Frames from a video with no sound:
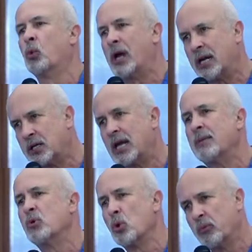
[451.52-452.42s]
Red
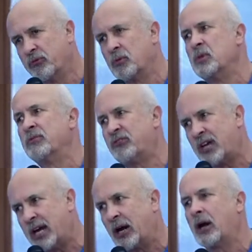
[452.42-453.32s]
came home from the
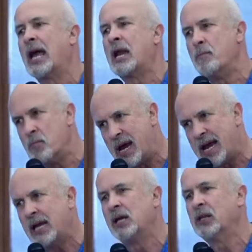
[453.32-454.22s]
fair and
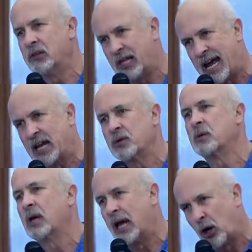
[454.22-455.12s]
made that
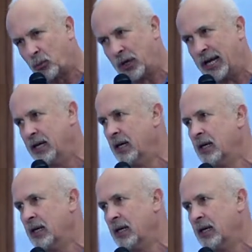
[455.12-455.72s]
airplane.